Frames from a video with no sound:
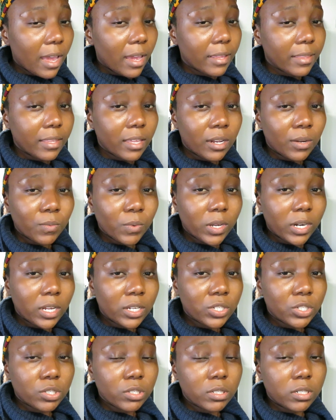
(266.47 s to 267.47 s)
and then what
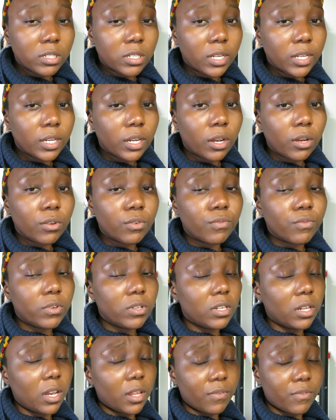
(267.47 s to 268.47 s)
I should include for
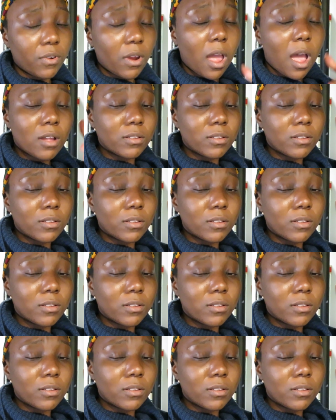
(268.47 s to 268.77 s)
delivery